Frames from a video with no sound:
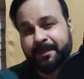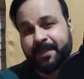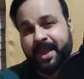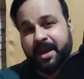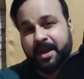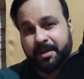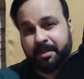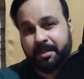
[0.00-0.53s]

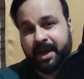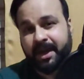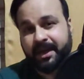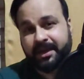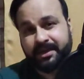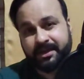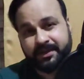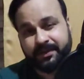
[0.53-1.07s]
mic this
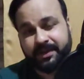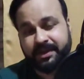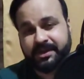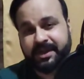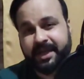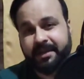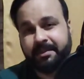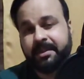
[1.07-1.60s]
first time
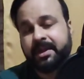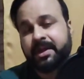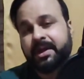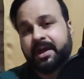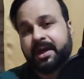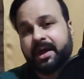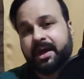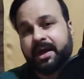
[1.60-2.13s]

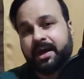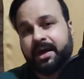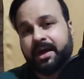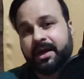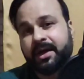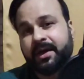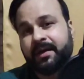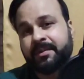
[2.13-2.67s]
on
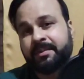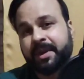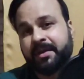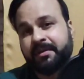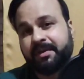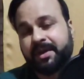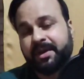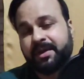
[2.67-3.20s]
my
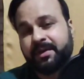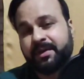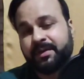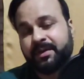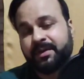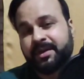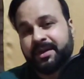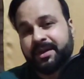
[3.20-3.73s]
video.
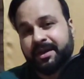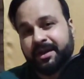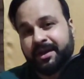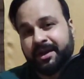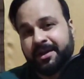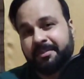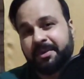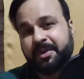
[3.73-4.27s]
Let me know
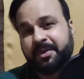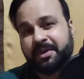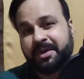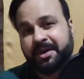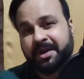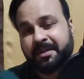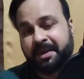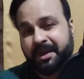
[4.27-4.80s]
in a comment
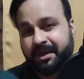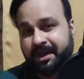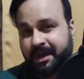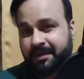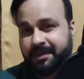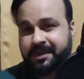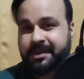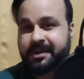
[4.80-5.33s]
how was the
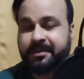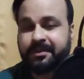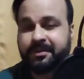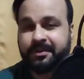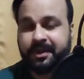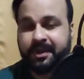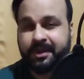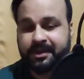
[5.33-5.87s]

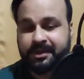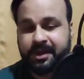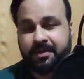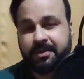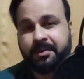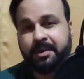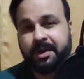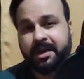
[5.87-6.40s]
sound
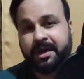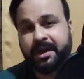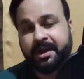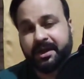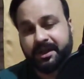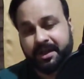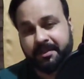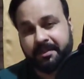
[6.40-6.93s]
quality
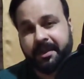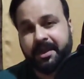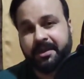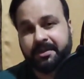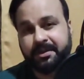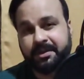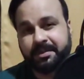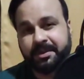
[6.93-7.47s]
compared to the previous